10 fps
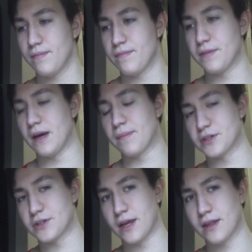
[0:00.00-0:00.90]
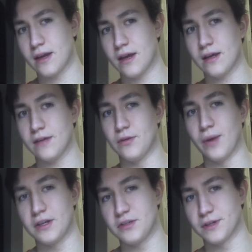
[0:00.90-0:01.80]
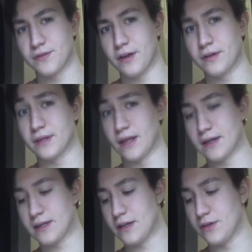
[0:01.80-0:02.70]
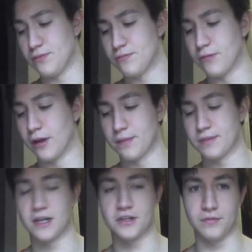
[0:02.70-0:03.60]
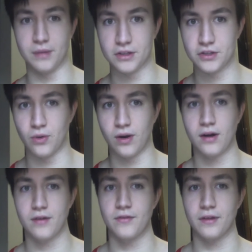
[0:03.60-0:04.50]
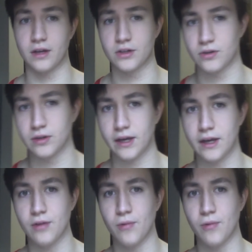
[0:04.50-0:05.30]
the upper strength day, if you add too much volume to that day, you run the potential of being sore for the control day.